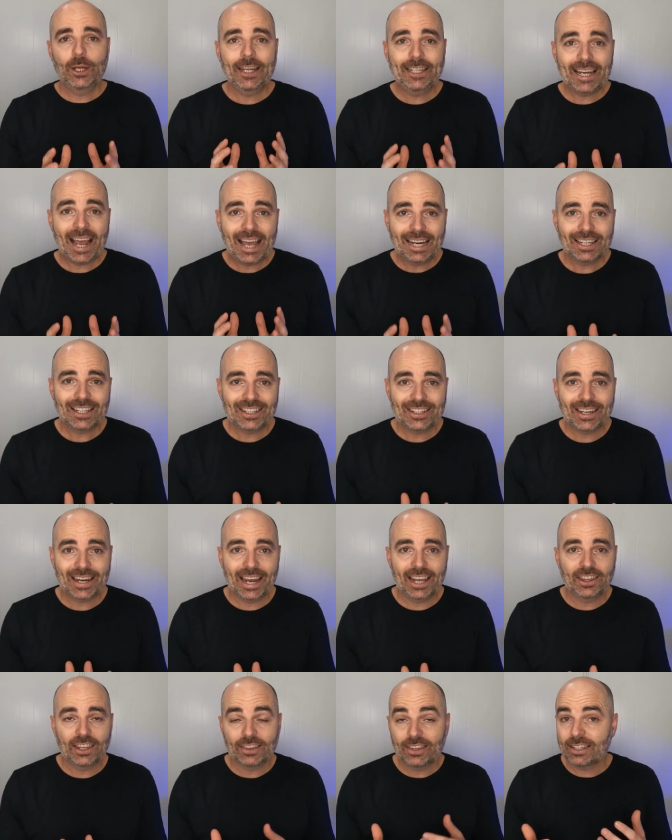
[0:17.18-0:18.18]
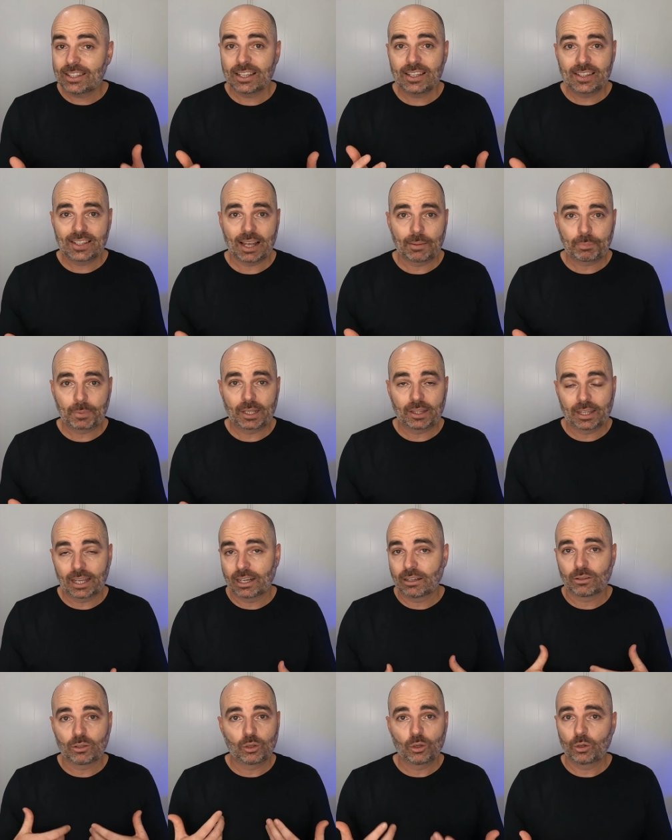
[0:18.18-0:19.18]
need to understand that this is something
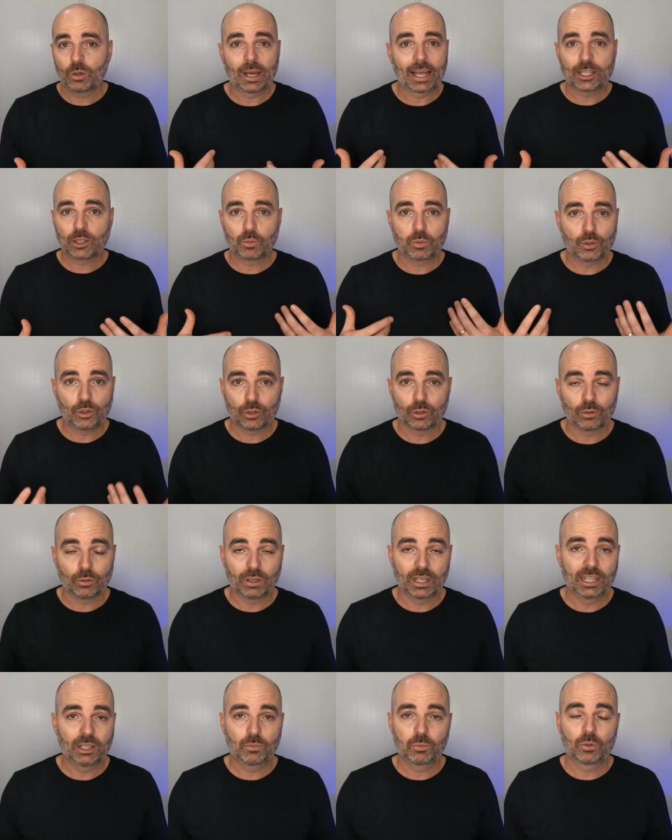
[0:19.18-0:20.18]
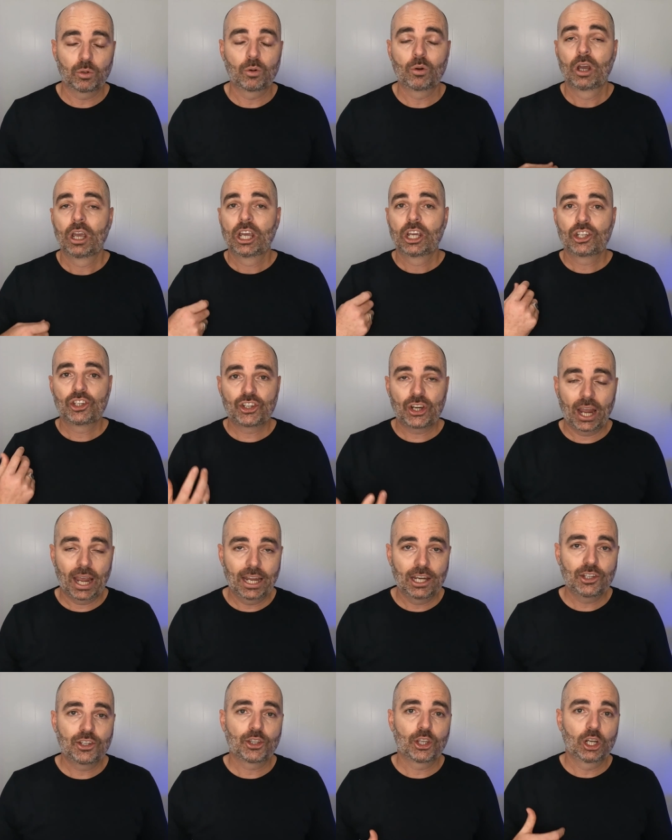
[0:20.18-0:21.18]
that Google Ads will do. It will
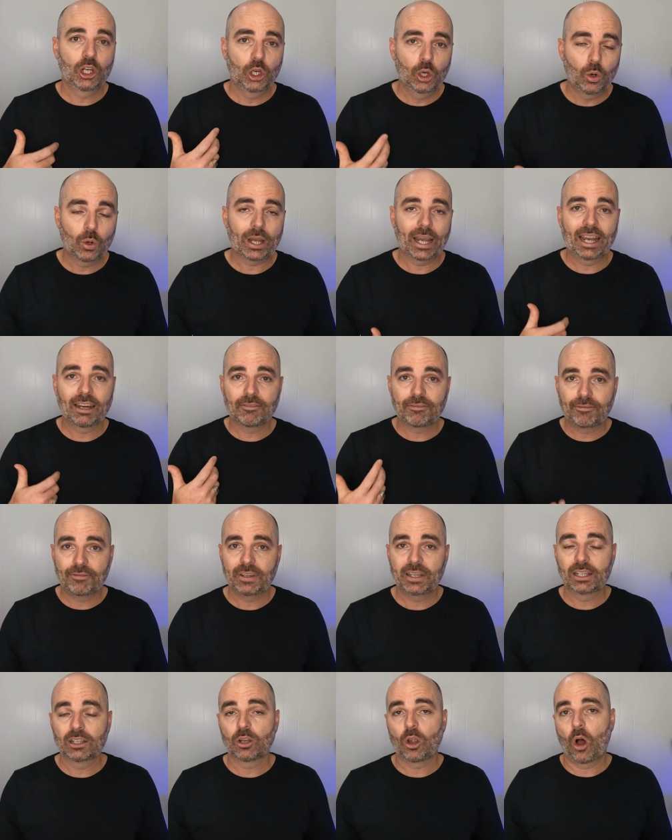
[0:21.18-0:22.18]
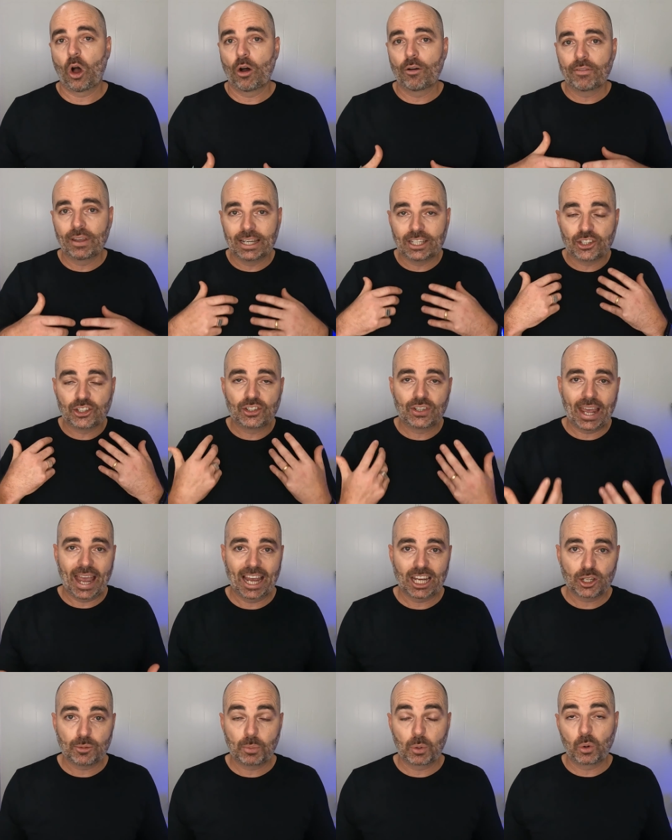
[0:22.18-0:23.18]
change the look and feel of its
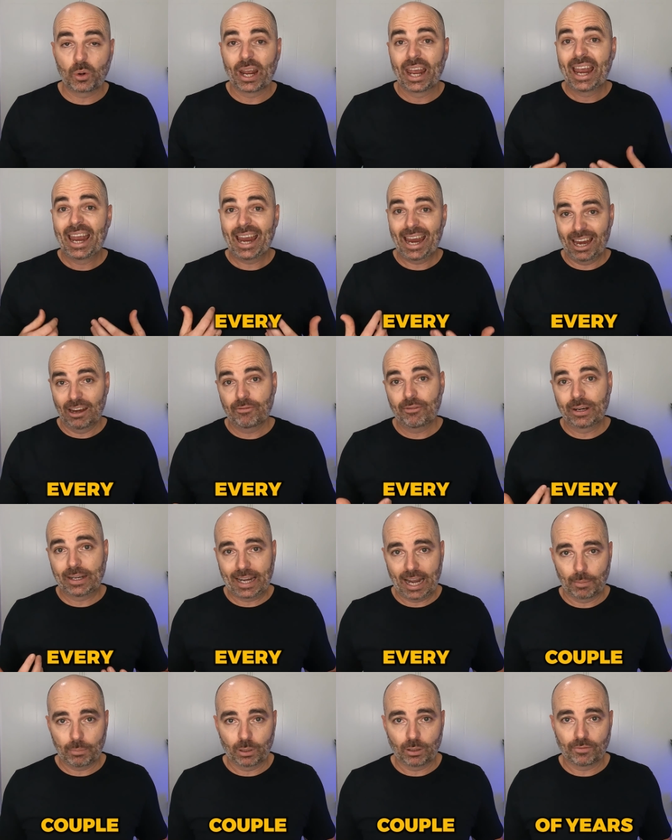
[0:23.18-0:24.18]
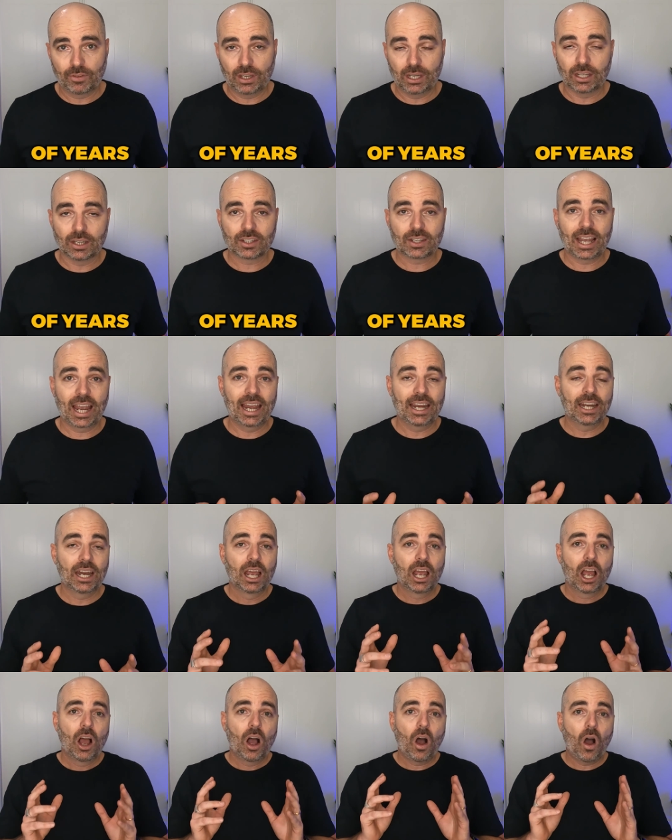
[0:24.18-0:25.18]
dashboard every couple of years. And
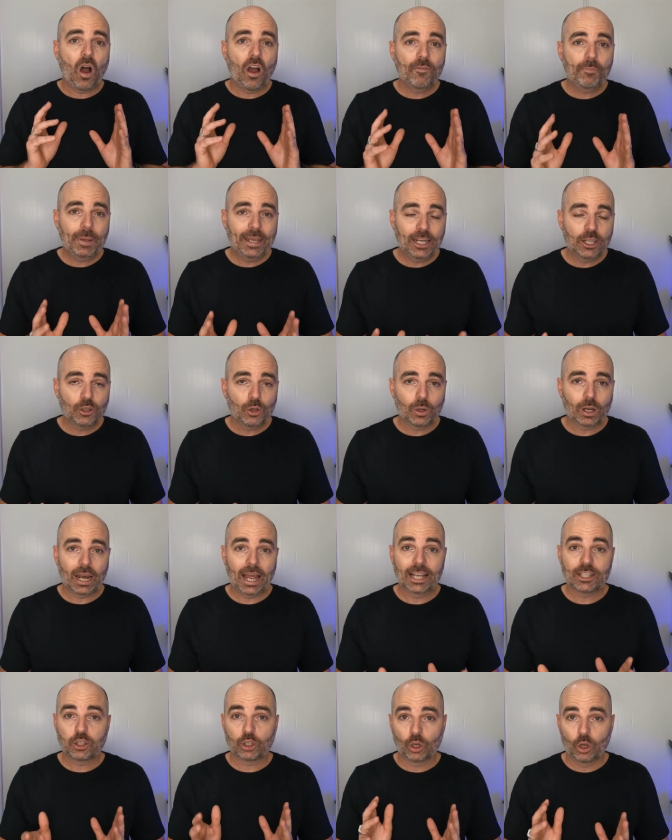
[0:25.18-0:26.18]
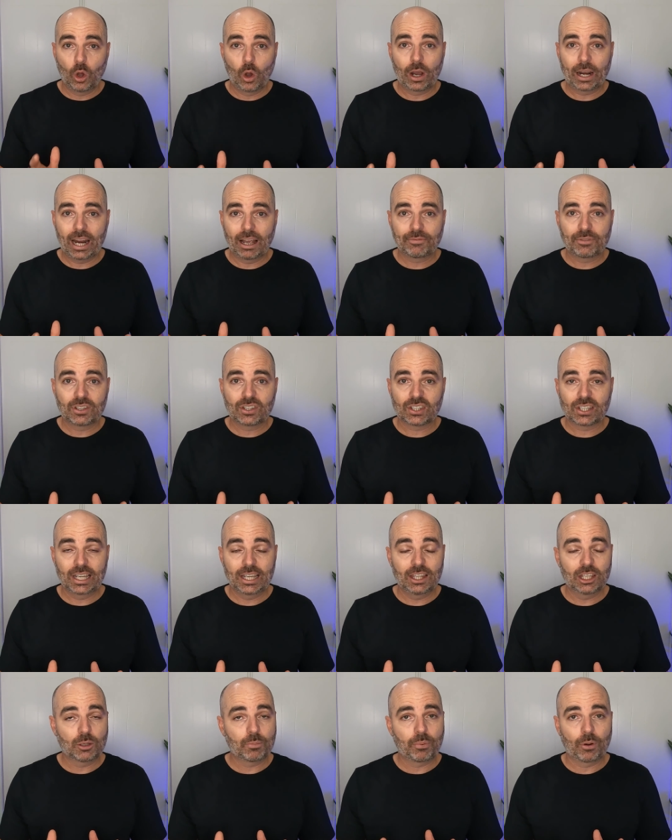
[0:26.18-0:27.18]
I've been in Google Ads long enough to
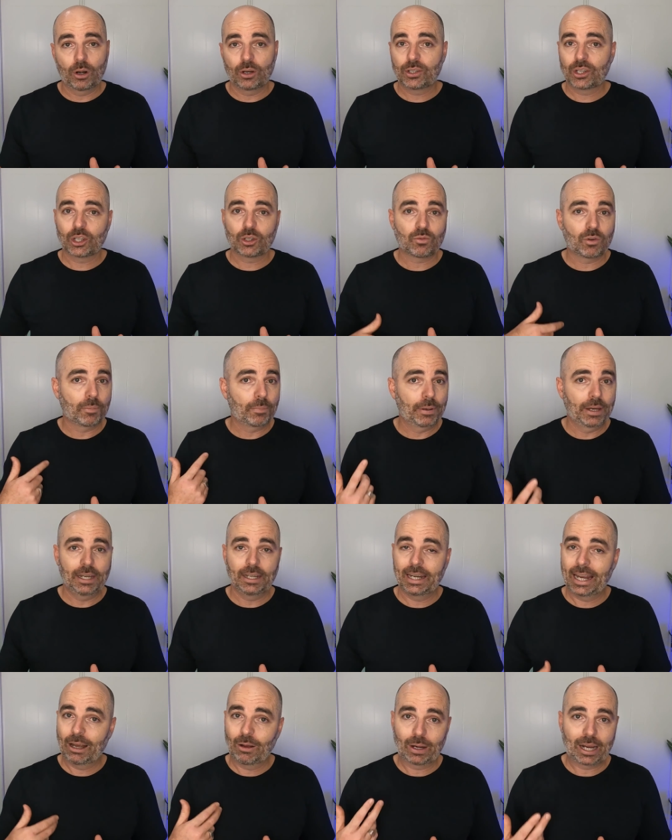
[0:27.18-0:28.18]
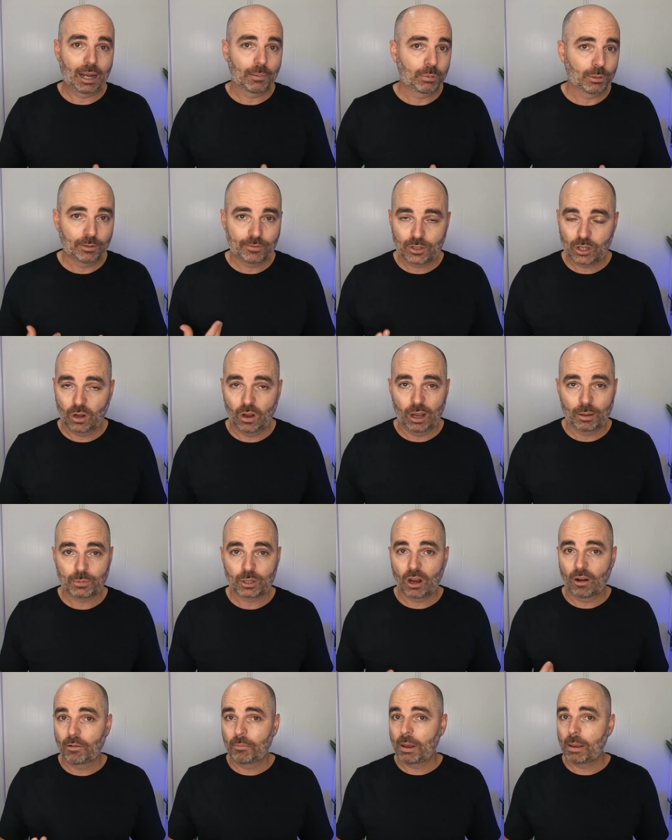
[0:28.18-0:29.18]
see this process repeat now a couple of
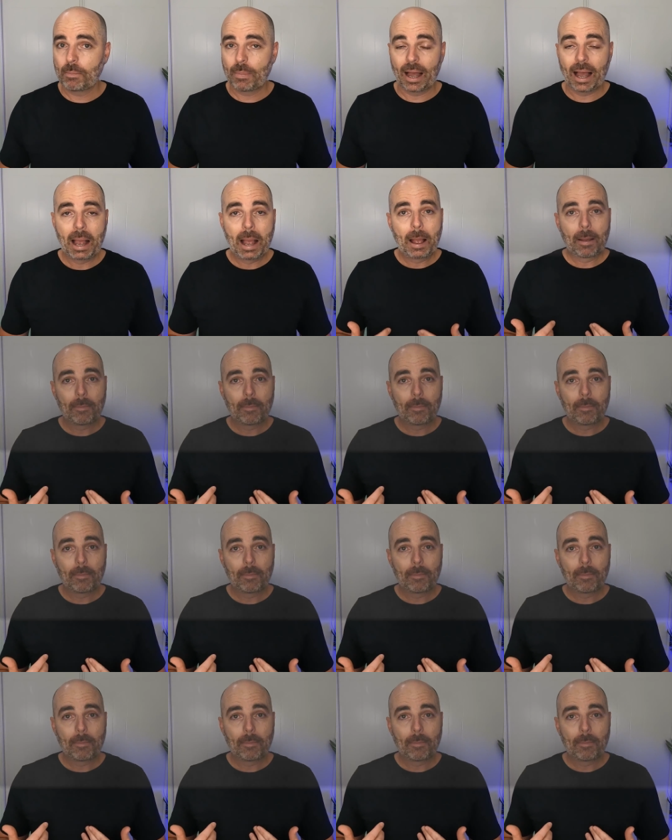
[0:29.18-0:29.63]
times. I remember